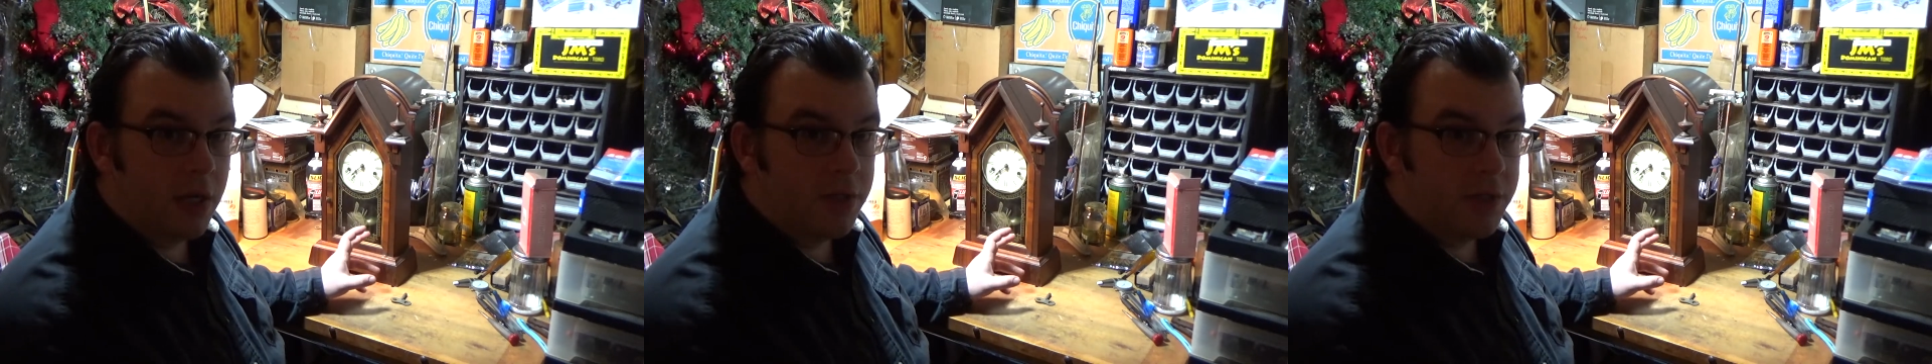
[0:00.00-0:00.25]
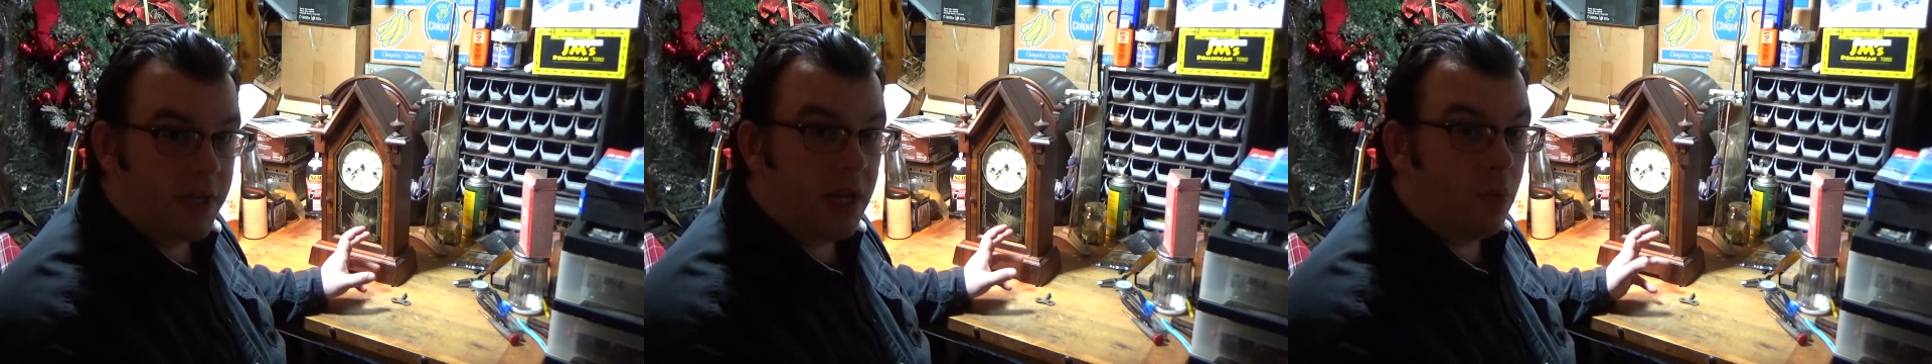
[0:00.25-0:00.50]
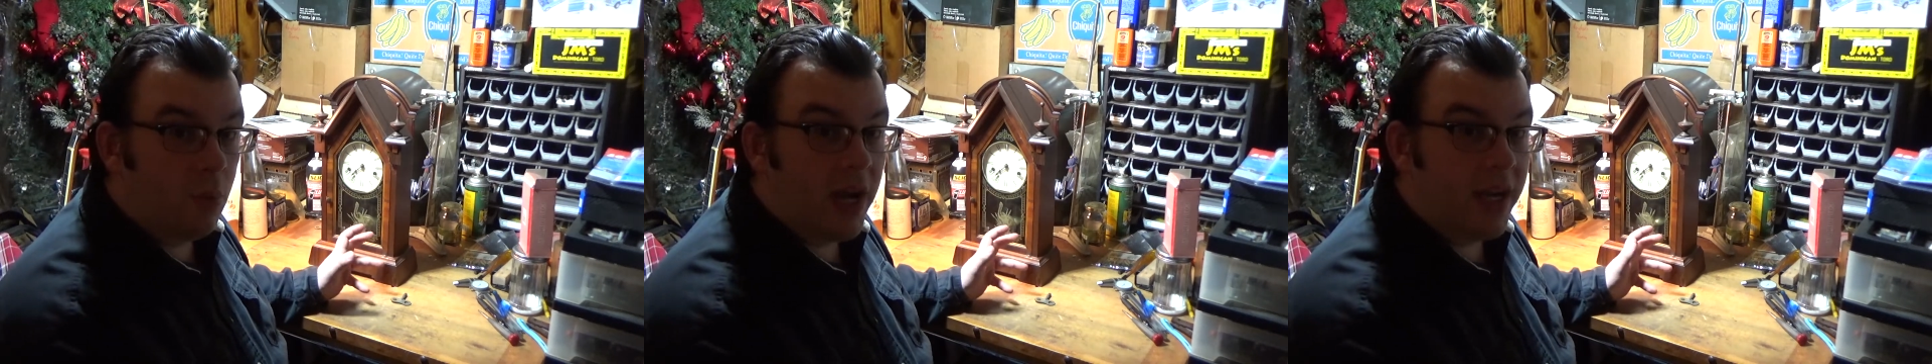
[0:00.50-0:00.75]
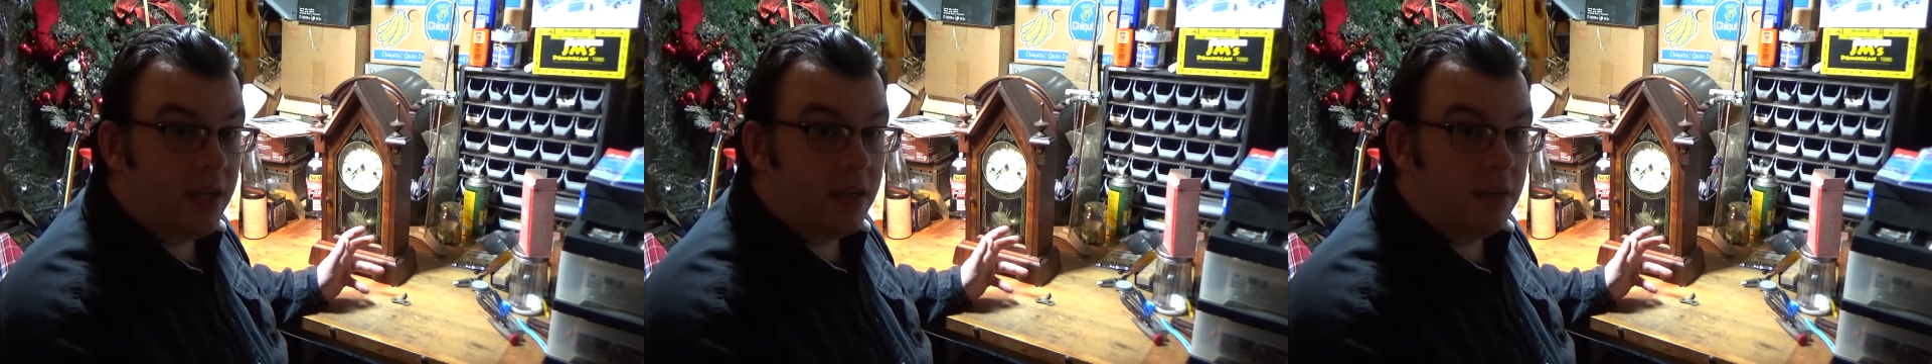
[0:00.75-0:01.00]
So you got to
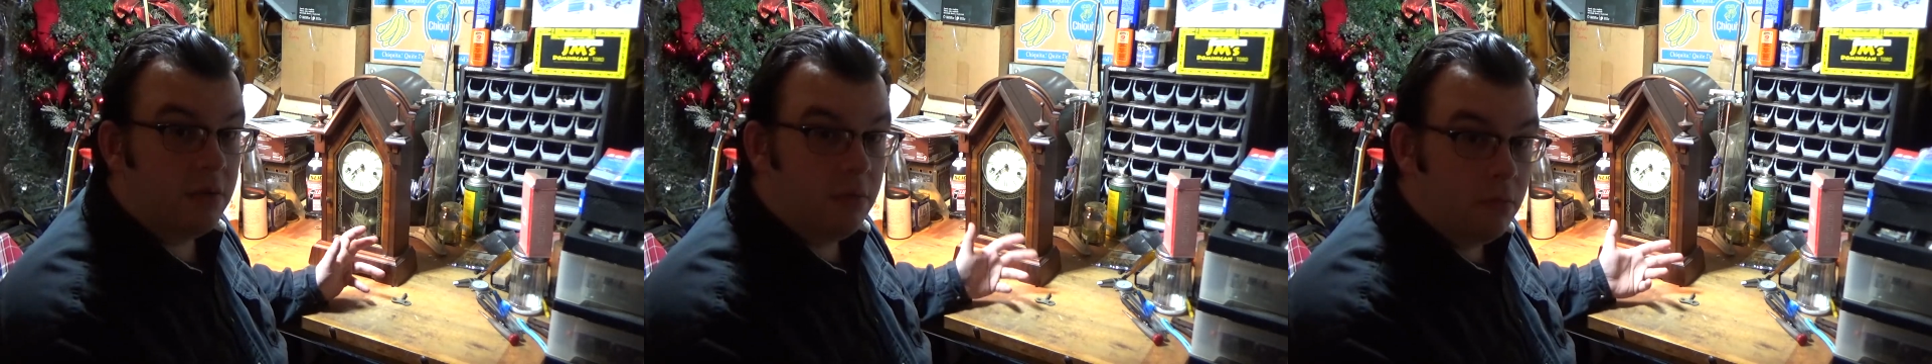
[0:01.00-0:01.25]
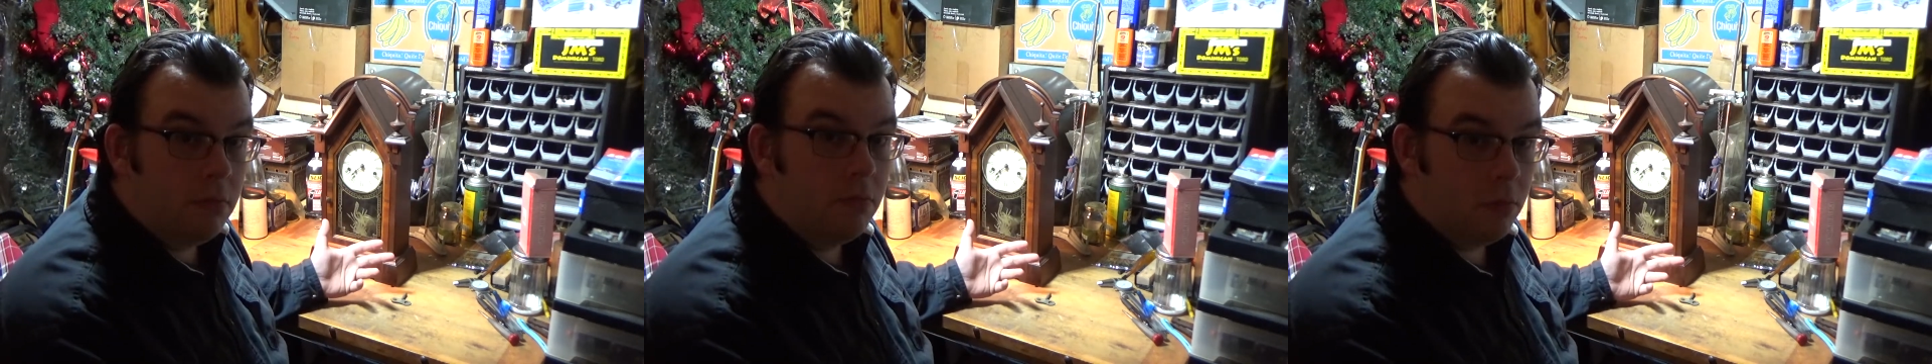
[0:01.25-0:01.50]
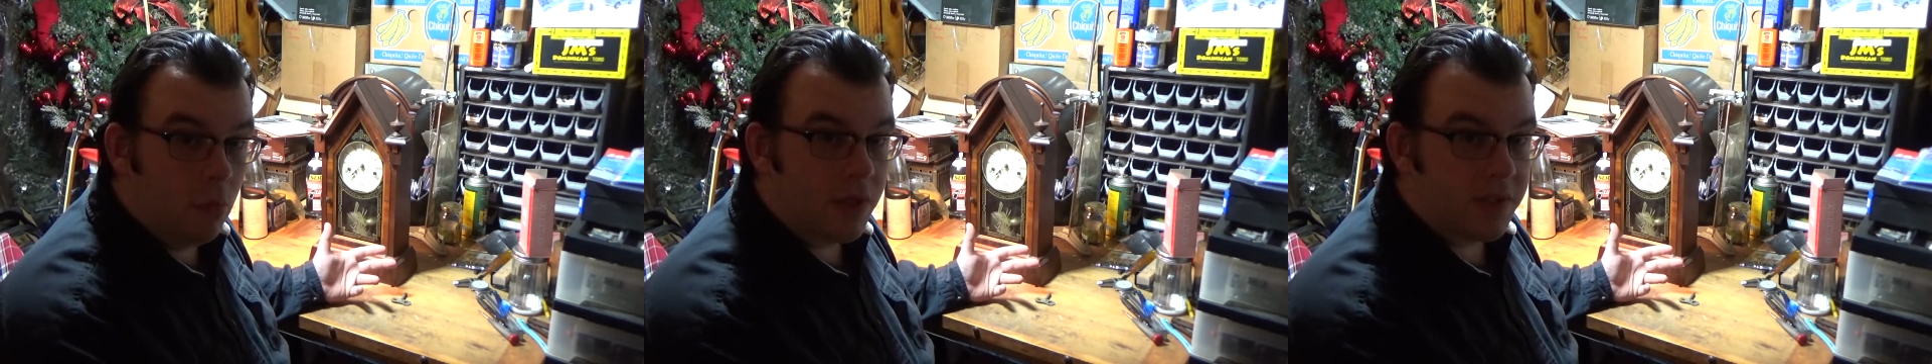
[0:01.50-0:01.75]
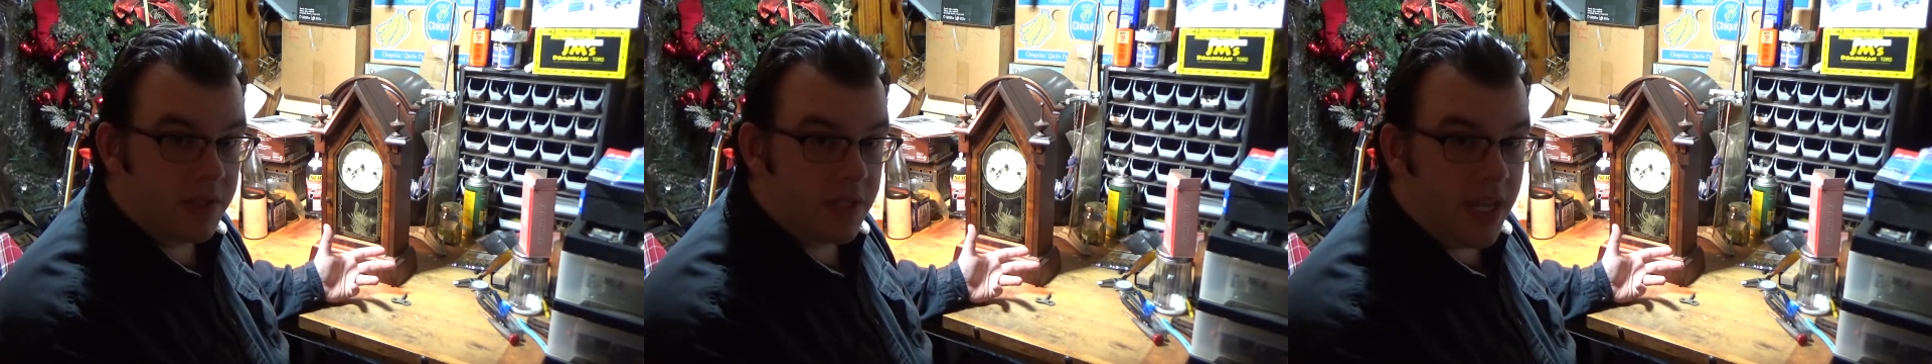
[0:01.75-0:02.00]
wind it
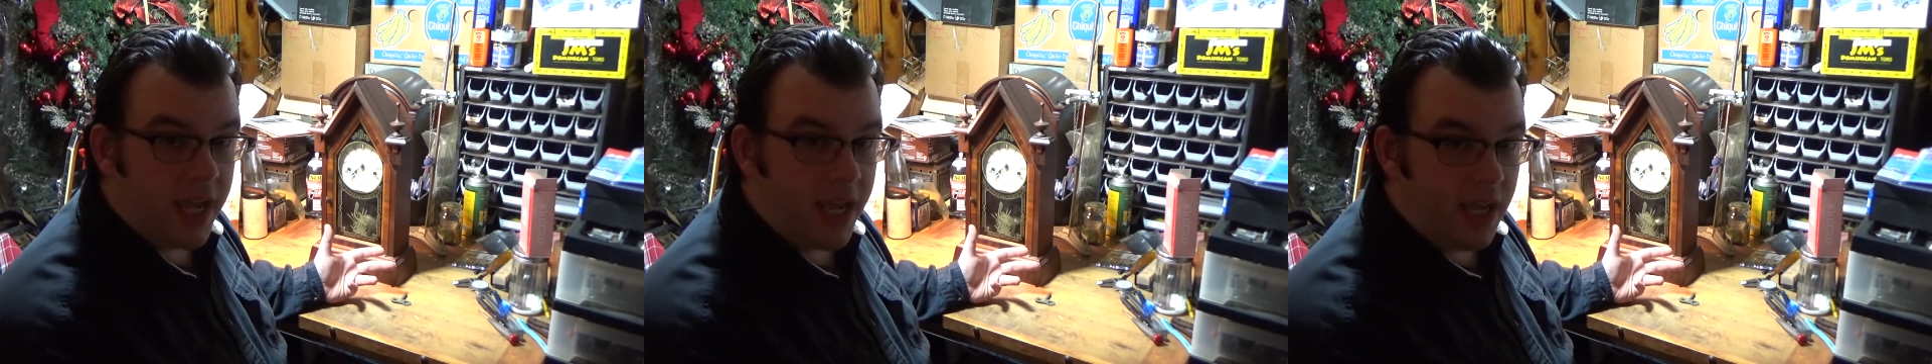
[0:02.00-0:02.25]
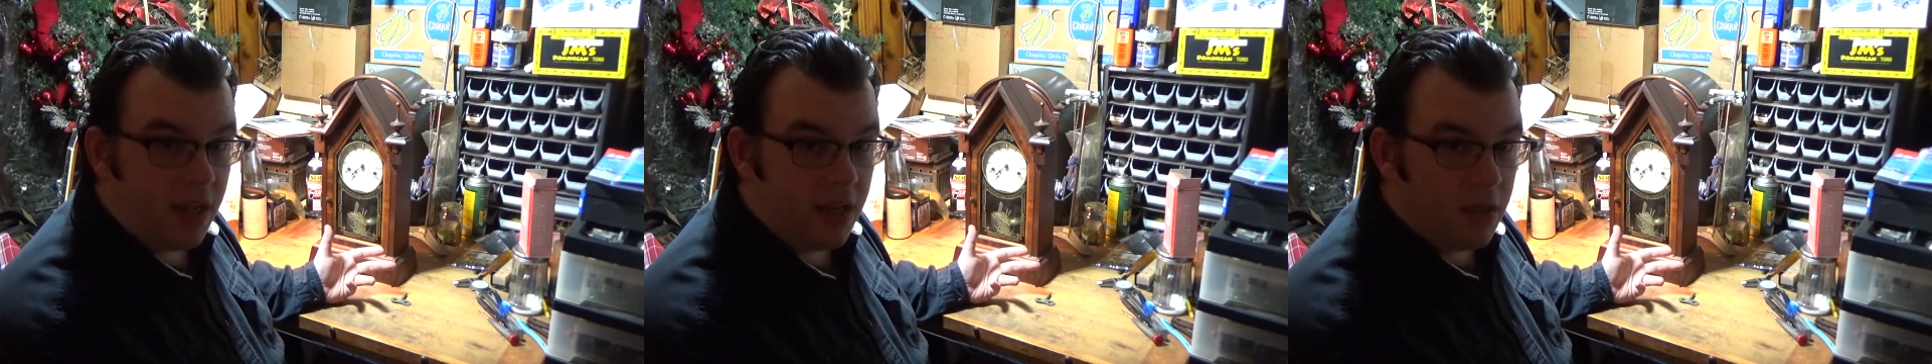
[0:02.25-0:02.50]
once a day.